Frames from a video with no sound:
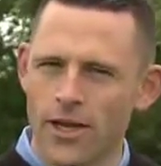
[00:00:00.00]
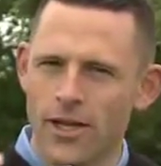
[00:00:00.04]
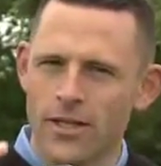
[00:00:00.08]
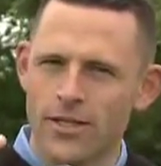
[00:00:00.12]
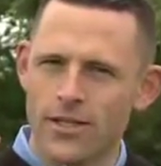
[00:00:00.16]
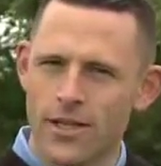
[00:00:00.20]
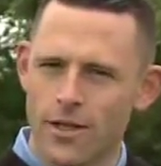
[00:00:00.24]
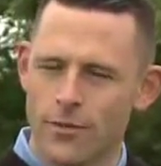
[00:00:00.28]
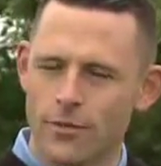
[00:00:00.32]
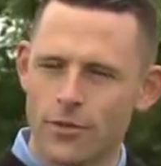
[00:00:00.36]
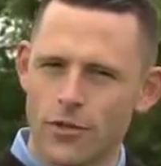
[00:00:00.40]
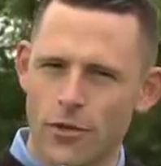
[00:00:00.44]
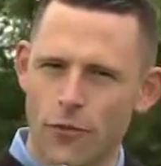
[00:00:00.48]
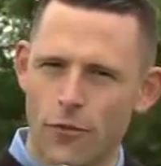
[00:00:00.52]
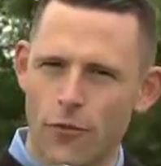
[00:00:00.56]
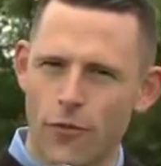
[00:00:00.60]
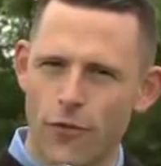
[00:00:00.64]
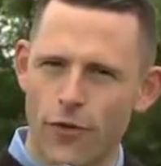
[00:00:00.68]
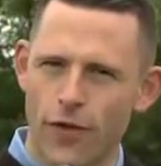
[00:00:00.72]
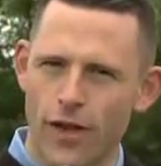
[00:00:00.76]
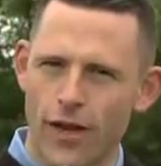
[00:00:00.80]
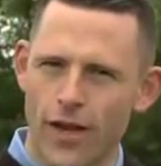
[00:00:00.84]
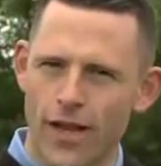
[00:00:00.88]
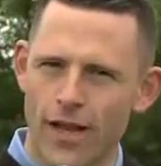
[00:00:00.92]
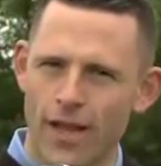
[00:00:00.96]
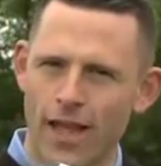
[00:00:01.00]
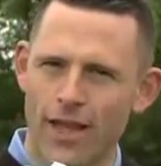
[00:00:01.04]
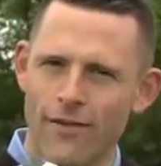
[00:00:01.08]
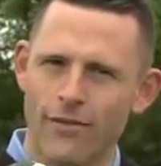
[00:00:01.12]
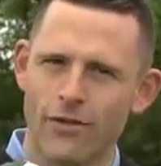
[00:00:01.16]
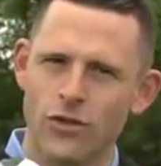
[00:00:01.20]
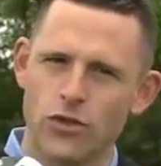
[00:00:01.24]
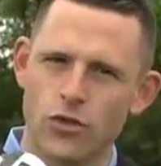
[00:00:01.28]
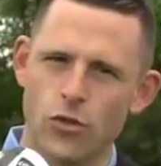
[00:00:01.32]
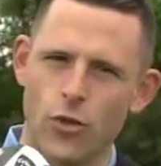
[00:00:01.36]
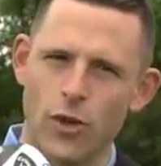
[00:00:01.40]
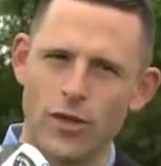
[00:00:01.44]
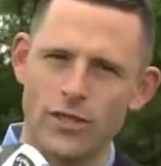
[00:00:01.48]
In terms of the feel, I
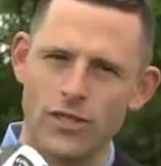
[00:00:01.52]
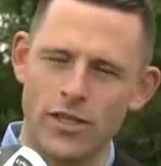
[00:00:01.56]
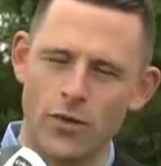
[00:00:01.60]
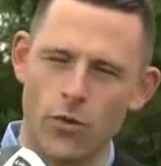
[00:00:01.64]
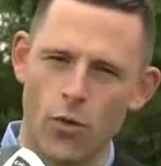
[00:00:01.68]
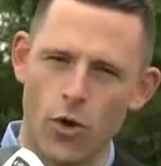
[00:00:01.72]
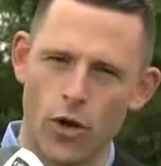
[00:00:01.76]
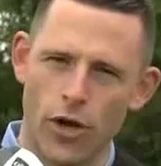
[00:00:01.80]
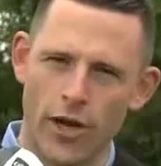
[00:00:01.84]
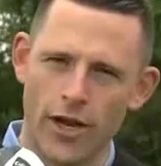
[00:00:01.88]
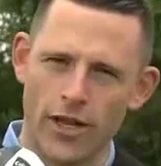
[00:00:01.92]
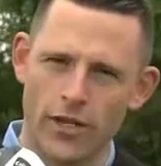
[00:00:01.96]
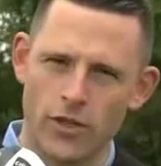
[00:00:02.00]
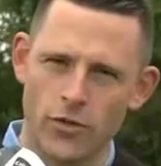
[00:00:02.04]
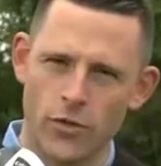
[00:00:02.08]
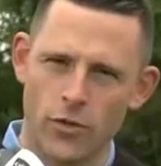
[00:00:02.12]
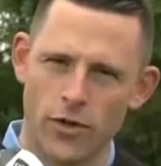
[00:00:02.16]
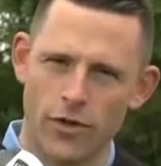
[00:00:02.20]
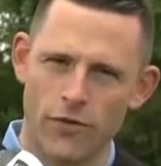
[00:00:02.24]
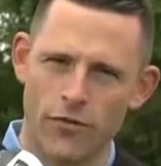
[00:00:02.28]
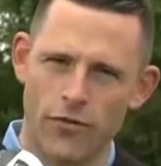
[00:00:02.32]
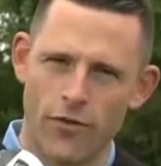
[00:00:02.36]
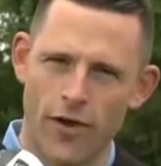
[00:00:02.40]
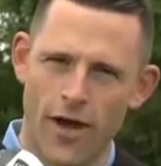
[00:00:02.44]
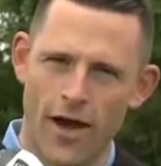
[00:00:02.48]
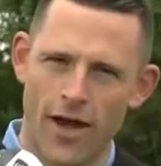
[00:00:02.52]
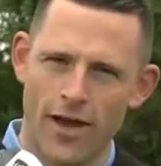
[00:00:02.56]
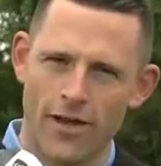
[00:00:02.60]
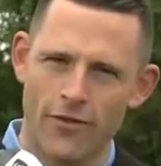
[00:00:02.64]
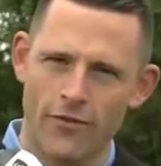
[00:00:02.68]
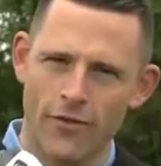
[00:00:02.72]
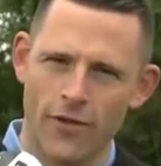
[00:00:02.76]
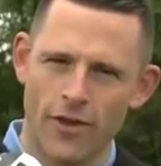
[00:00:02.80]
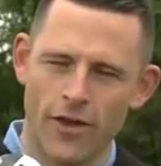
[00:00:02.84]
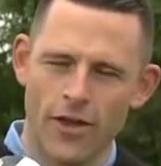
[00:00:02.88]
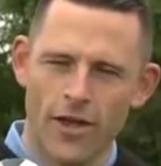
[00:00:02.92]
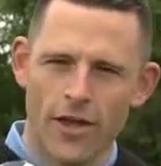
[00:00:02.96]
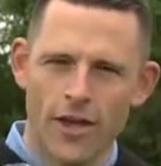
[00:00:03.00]
gave it 21 out of
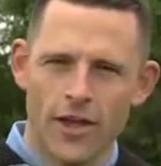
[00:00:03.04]
25.